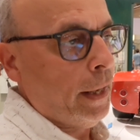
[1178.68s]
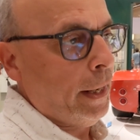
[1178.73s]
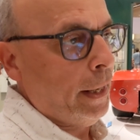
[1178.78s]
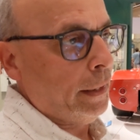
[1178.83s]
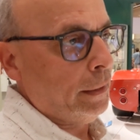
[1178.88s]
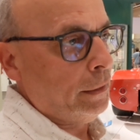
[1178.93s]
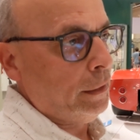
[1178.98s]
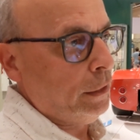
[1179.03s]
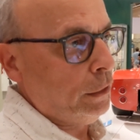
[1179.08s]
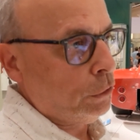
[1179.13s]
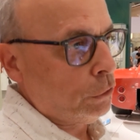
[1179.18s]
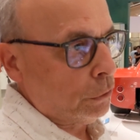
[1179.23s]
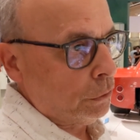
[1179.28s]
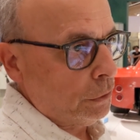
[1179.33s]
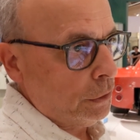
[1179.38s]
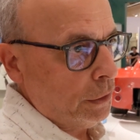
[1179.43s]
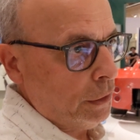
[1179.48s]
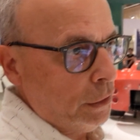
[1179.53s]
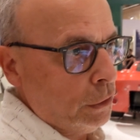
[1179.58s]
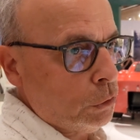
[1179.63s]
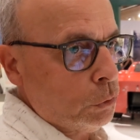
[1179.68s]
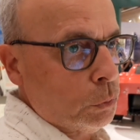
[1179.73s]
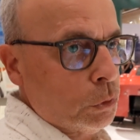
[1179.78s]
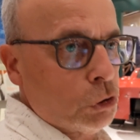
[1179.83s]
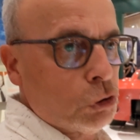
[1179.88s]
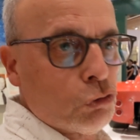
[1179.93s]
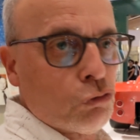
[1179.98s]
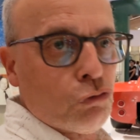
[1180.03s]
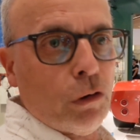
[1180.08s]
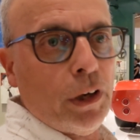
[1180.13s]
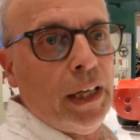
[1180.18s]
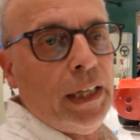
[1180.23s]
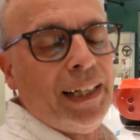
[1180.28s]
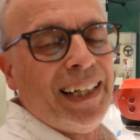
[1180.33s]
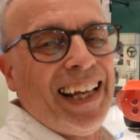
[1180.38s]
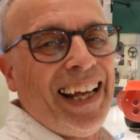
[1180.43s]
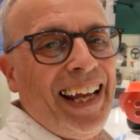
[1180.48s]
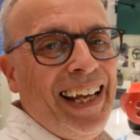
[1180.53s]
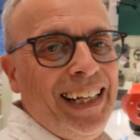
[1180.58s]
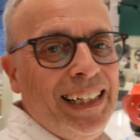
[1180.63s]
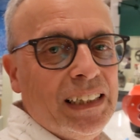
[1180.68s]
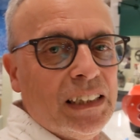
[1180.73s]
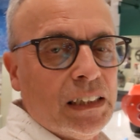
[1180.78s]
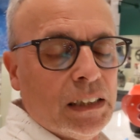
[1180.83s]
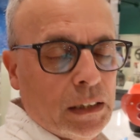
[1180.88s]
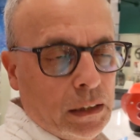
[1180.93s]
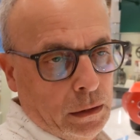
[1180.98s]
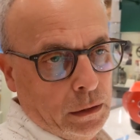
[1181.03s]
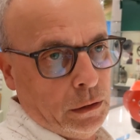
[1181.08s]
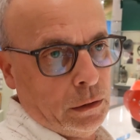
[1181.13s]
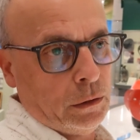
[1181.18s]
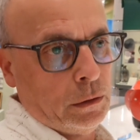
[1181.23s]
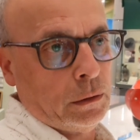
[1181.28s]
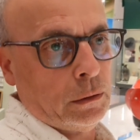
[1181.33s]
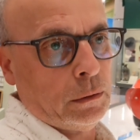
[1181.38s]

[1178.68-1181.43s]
and he turned it into a straight 8-cylinder.